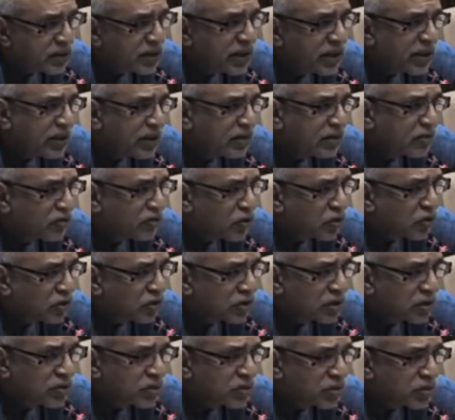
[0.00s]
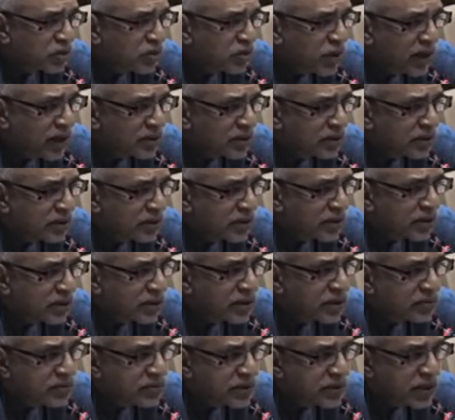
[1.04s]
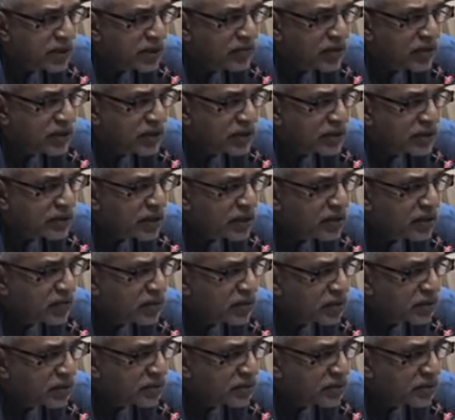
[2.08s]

and of course, that was the virus that he himself had discovered.